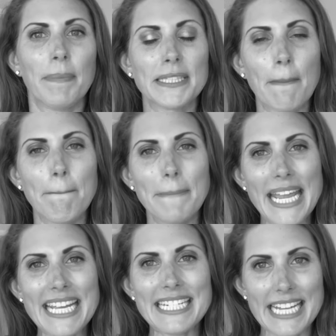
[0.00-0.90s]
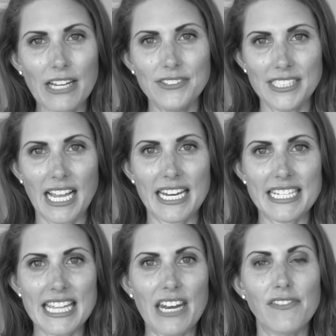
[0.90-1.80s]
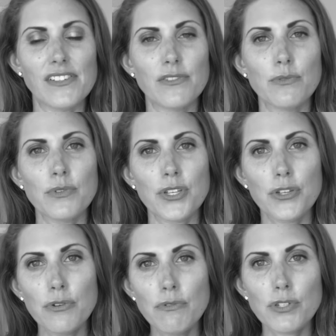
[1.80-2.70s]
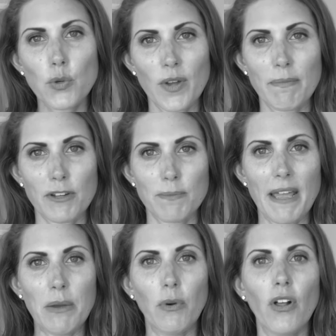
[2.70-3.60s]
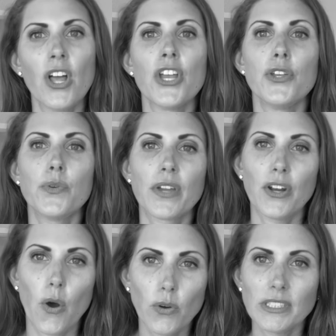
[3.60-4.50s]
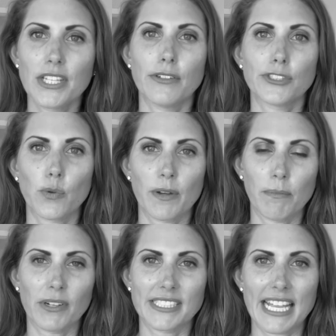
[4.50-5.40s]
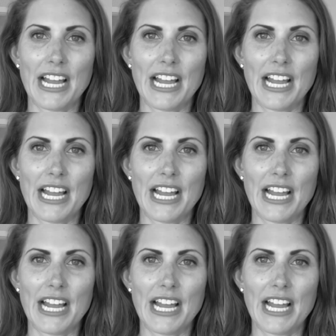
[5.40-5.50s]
But the main downside is that if you use QuickBooks Payroll, you can only use QuickBooks